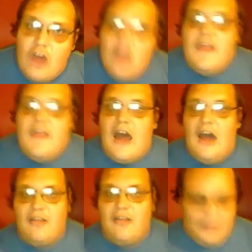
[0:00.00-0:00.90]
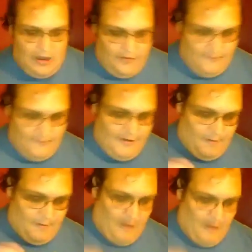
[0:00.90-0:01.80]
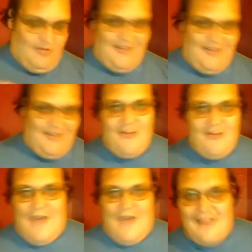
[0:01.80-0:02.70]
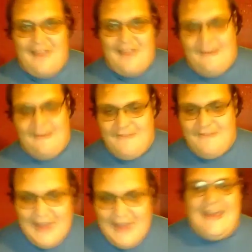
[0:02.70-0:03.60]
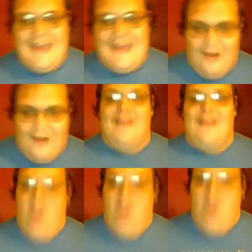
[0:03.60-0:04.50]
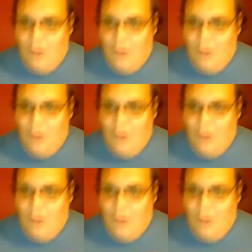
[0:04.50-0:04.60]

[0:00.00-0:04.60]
The answer on the response from the student finance company is always no.